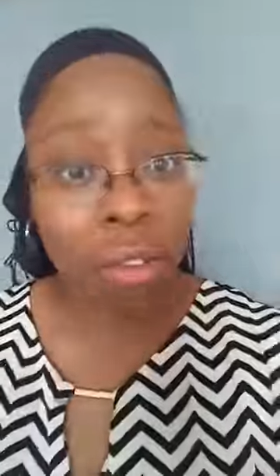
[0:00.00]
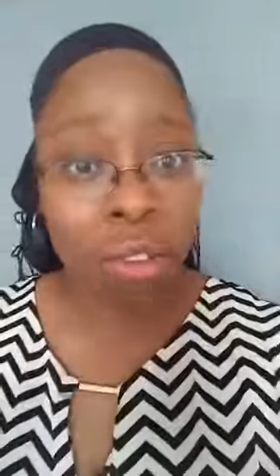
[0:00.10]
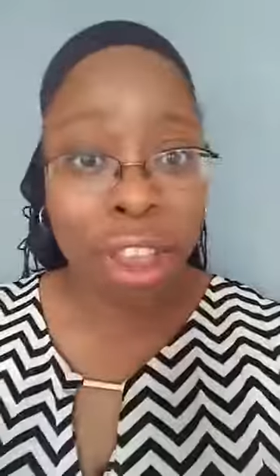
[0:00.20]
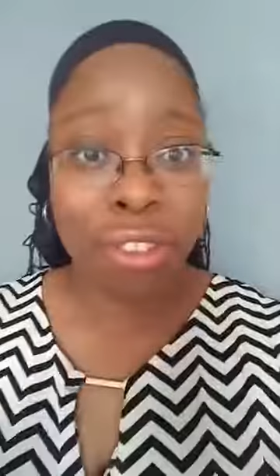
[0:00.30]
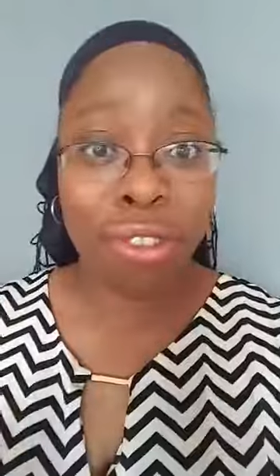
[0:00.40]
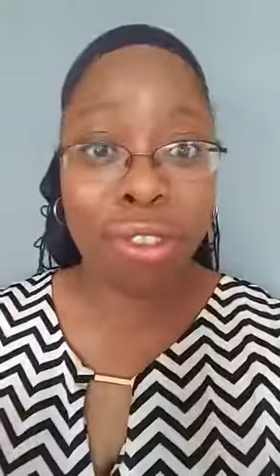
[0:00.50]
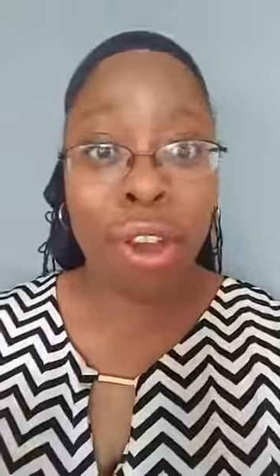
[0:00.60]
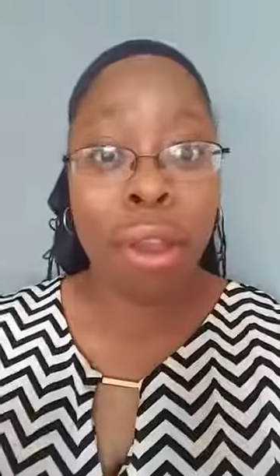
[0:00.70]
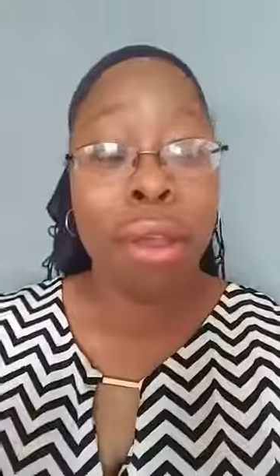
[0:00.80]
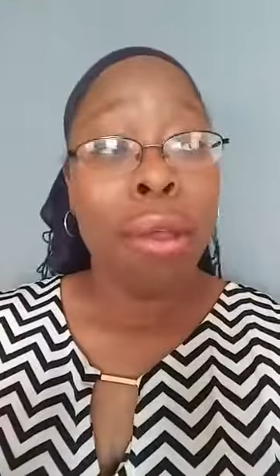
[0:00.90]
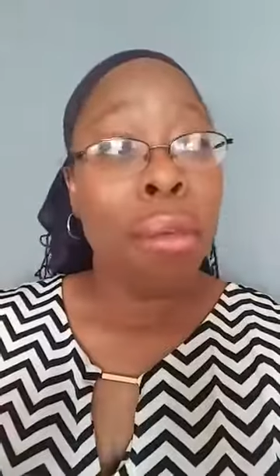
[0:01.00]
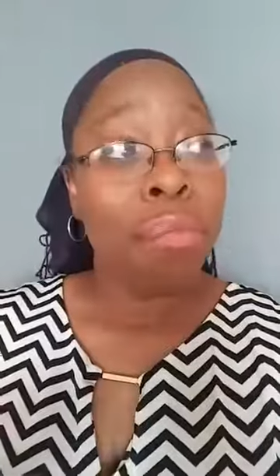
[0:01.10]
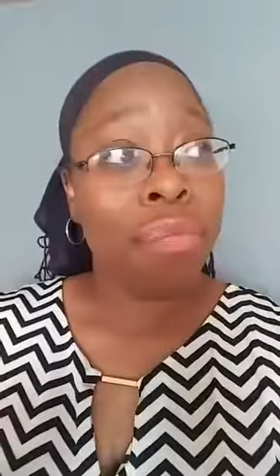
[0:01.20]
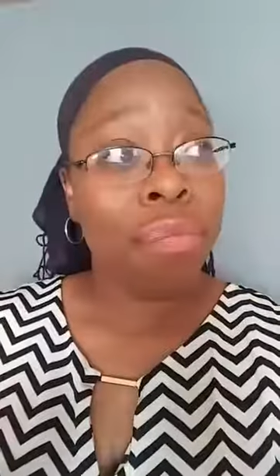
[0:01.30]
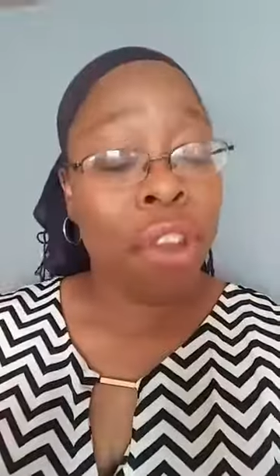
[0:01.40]
consultations are
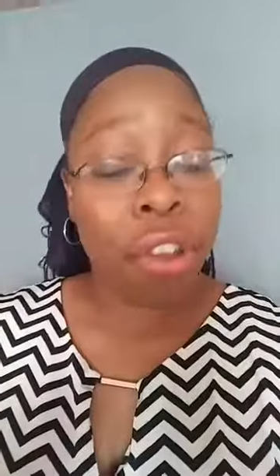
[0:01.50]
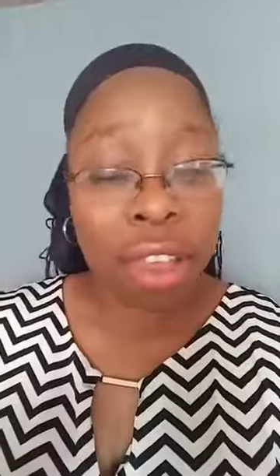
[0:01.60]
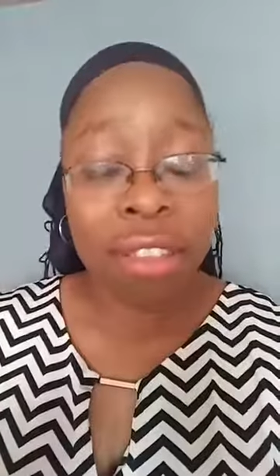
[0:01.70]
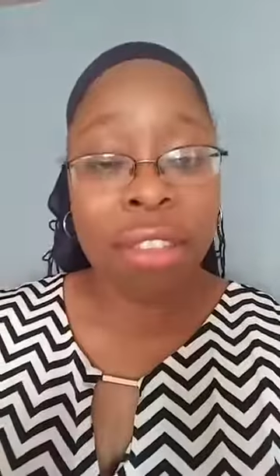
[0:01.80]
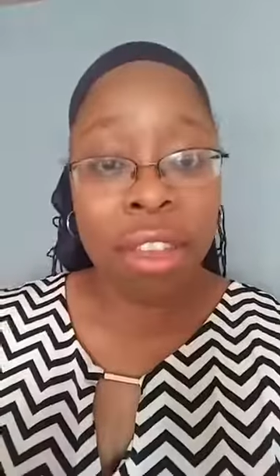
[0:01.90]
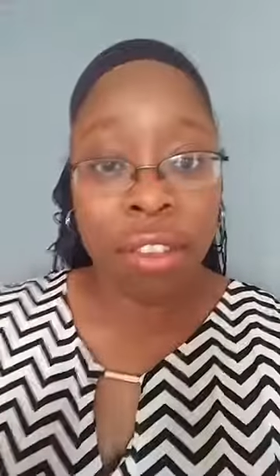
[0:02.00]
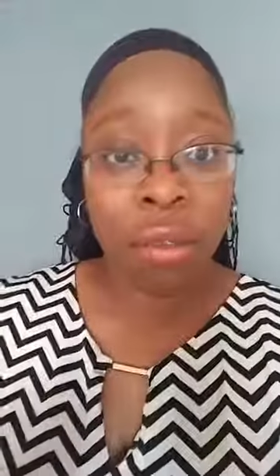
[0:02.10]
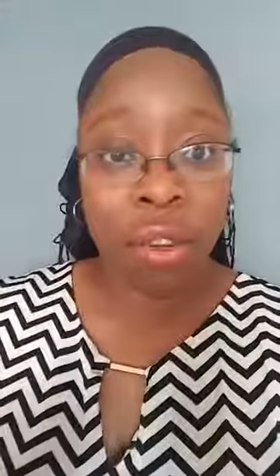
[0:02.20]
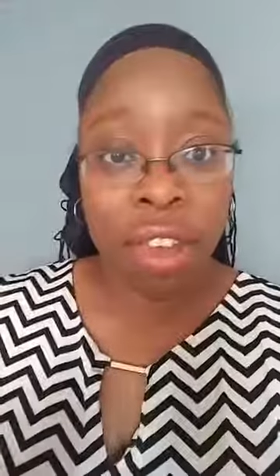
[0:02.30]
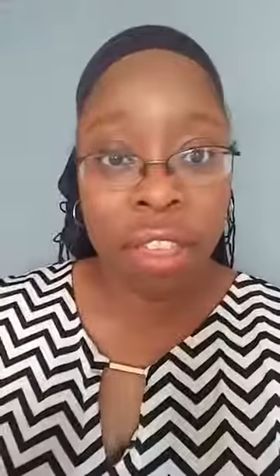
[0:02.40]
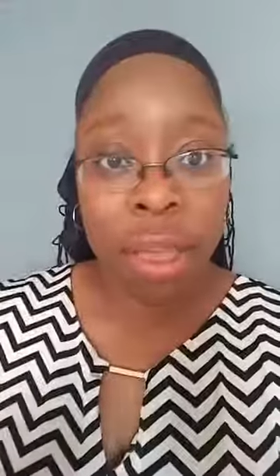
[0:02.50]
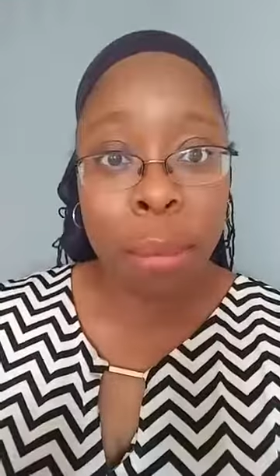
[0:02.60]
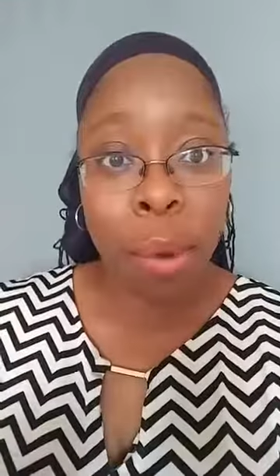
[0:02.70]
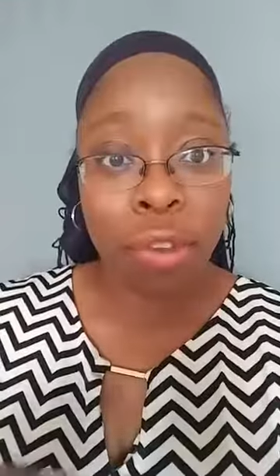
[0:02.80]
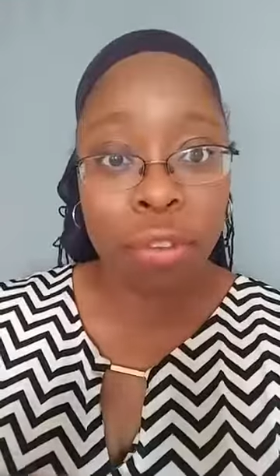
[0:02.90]
fairly extensive, which I
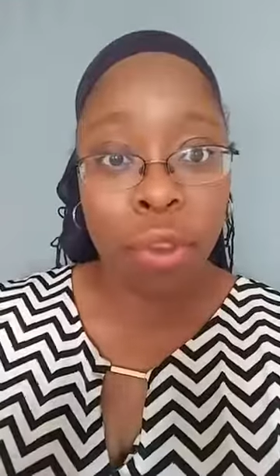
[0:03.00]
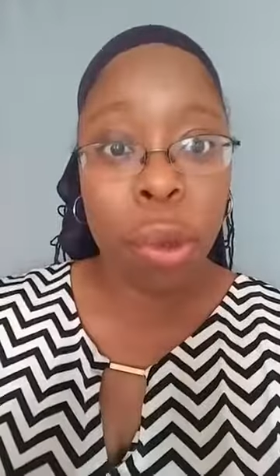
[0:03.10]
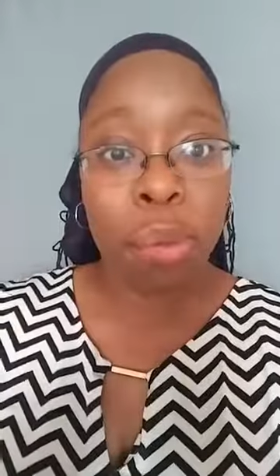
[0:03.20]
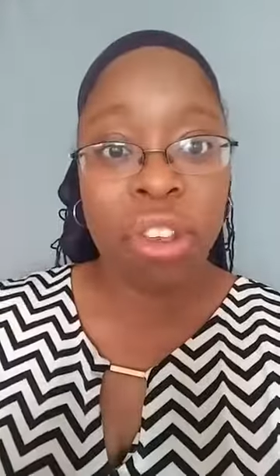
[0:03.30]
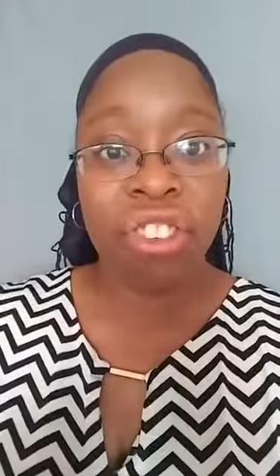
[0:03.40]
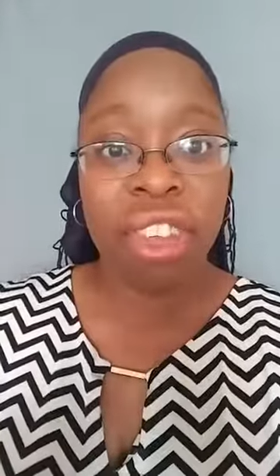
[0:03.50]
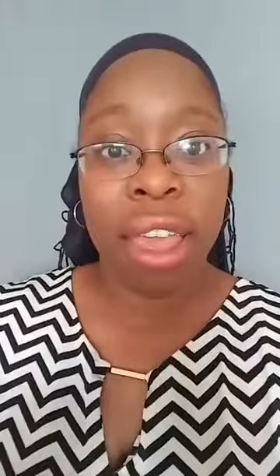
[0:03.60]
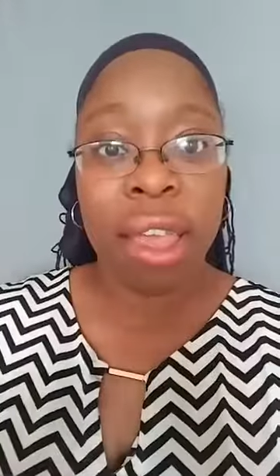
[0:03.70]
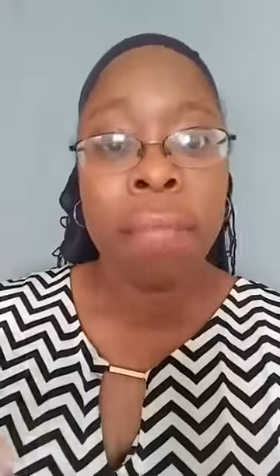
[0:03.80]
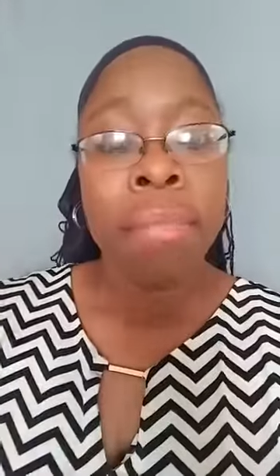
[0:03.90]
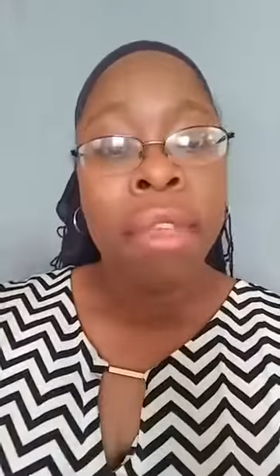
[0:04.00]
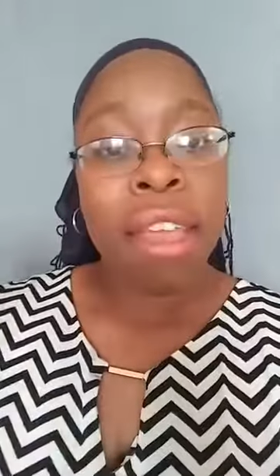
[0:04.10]
think most of you appreciate,